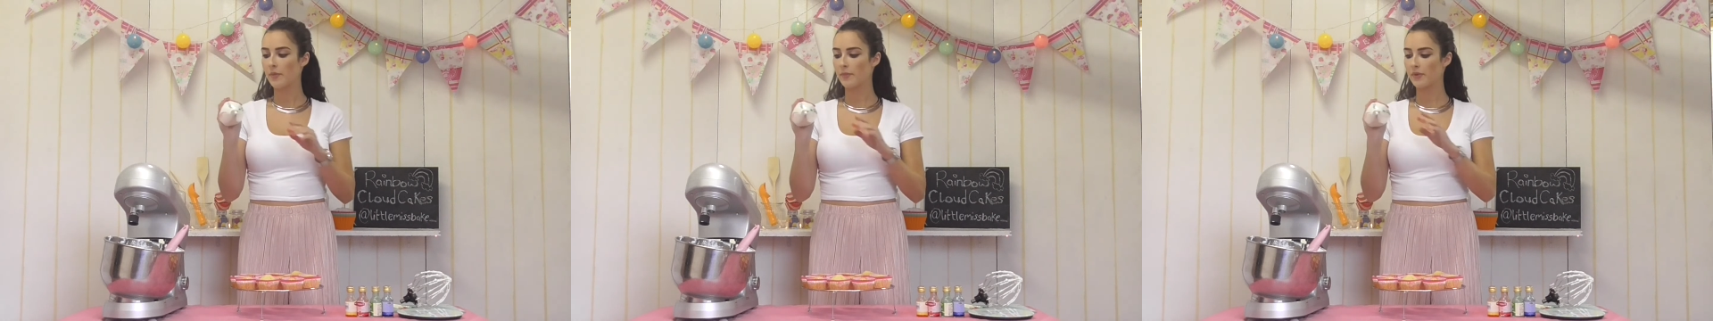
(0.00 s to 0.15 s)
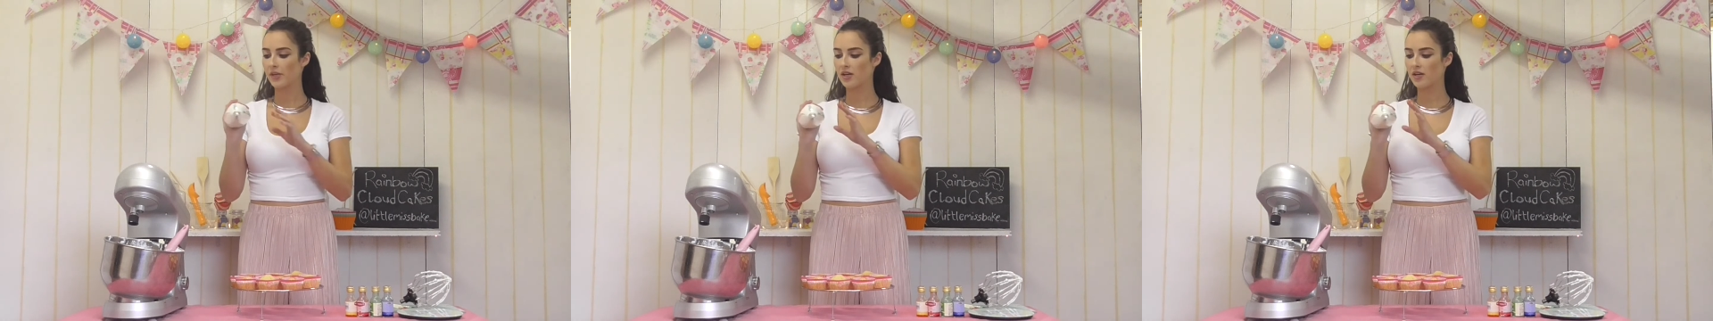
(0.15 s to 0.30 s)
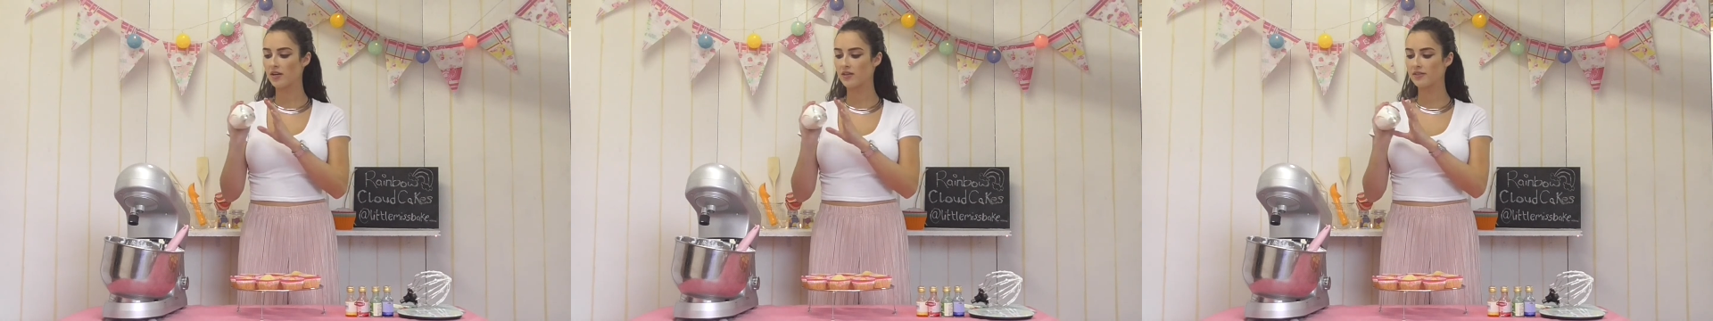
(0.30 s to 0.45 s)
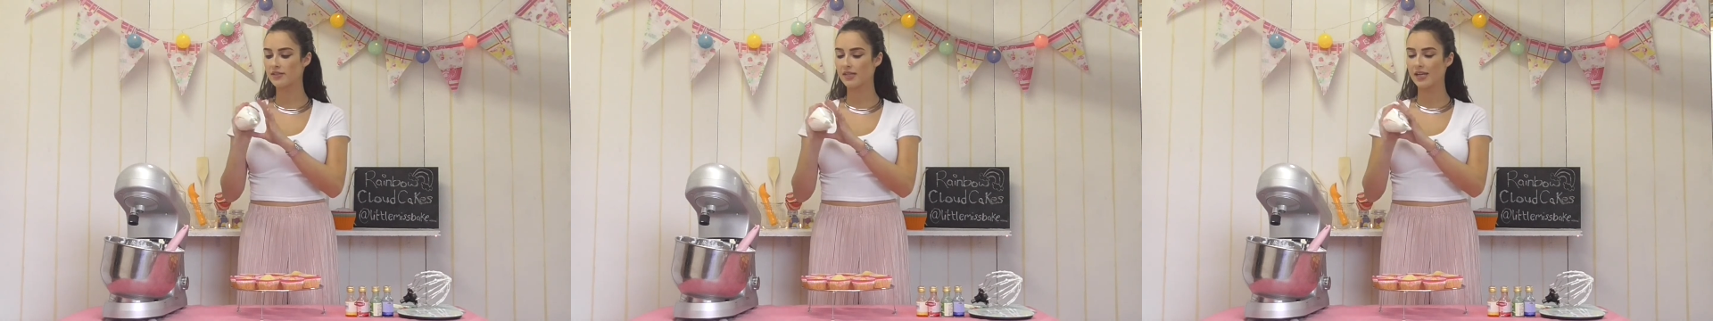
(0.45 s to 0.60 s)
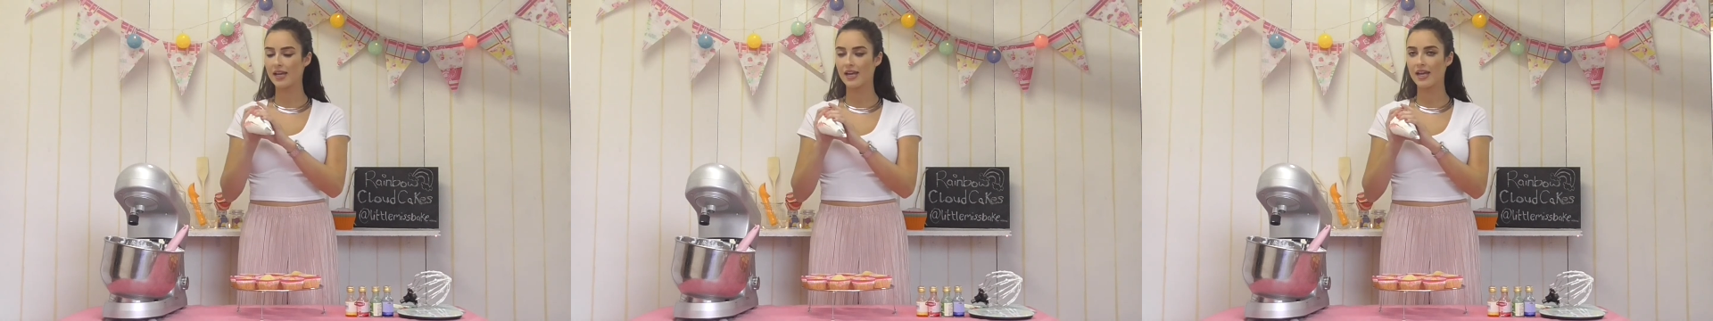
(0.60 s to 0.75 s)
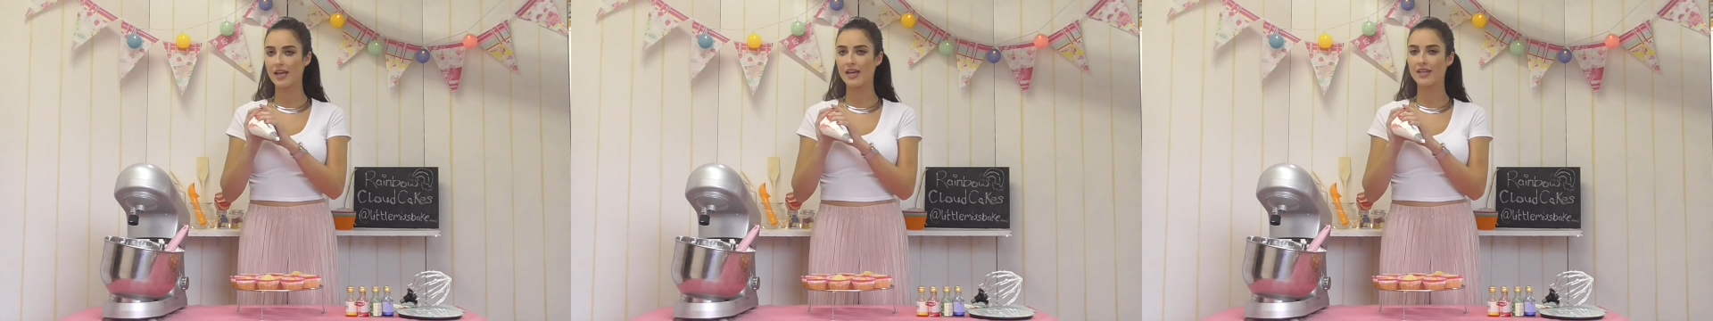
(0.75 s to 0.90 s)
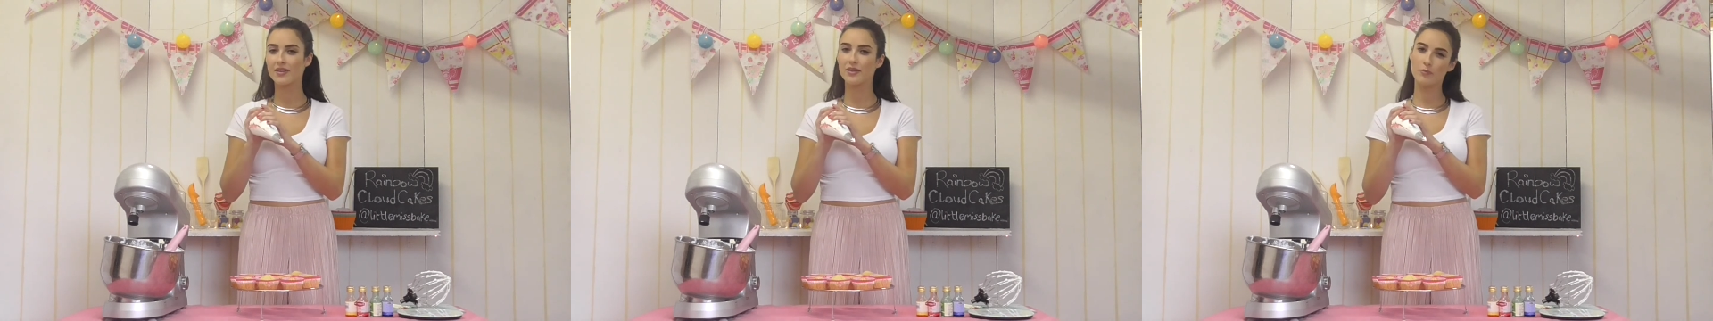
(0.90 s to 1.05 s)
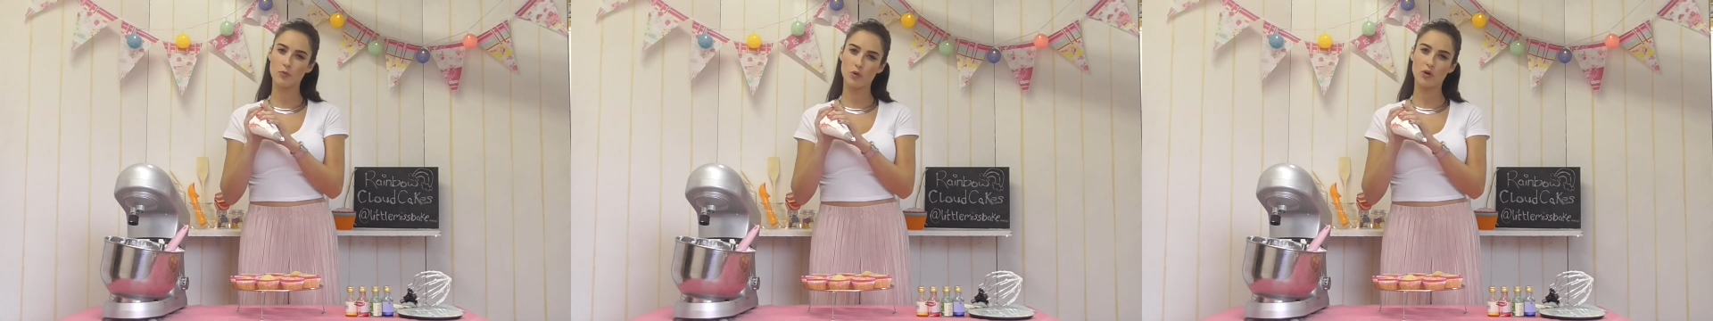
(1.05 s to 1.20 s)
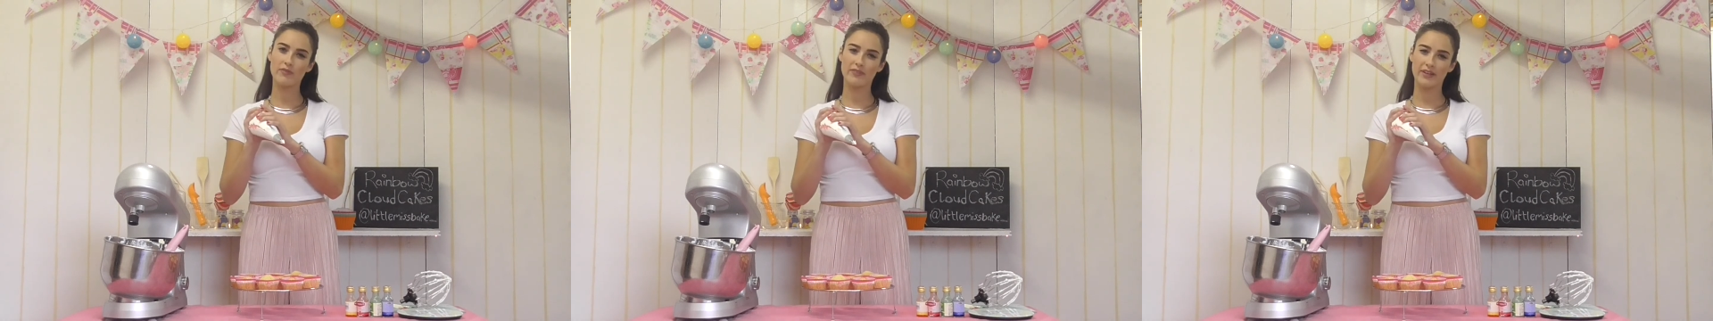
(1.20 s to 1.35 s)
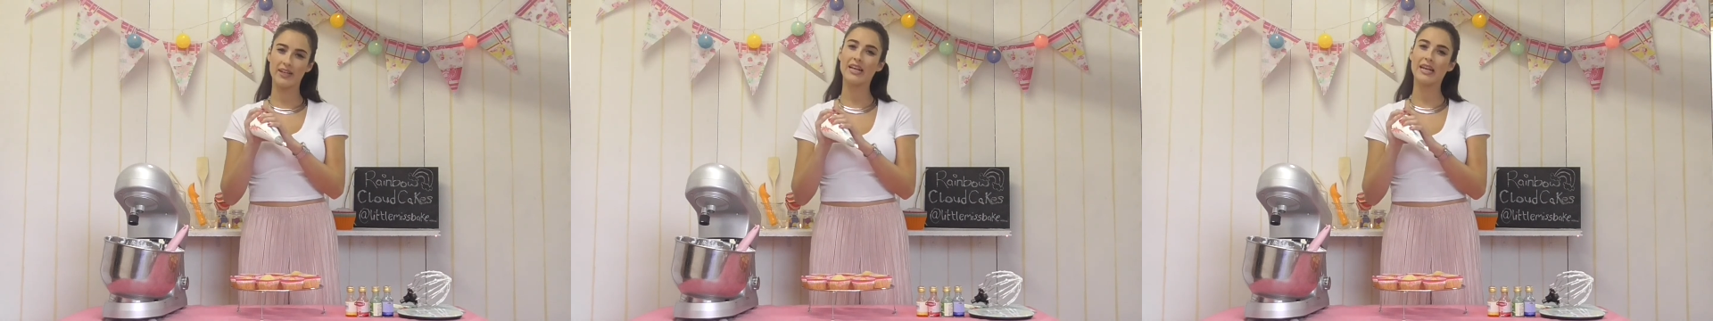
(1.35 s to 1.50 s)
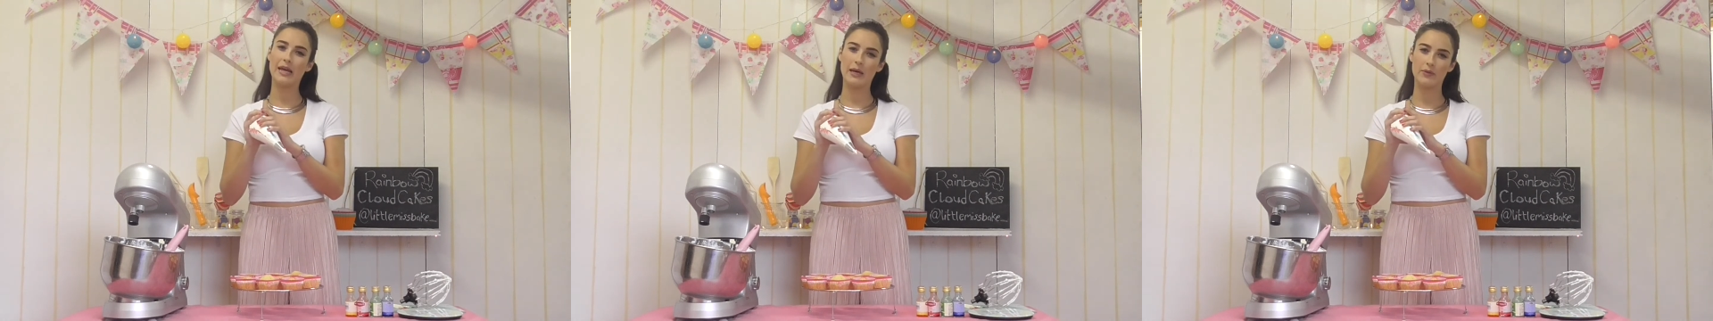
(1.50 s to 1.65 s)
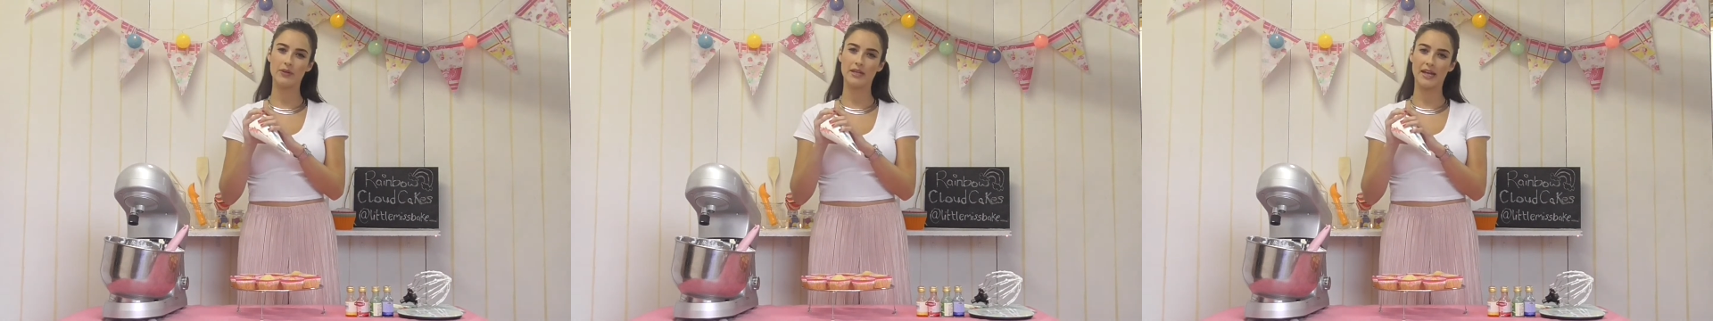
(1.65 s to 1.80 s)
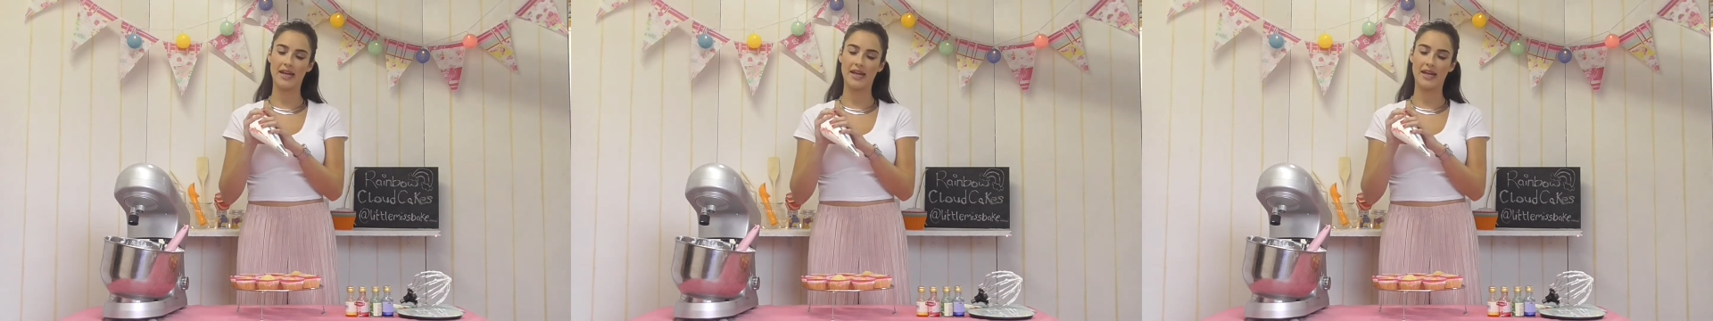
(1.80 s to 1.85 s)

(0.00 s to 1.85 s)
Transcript: because they're more of a cloud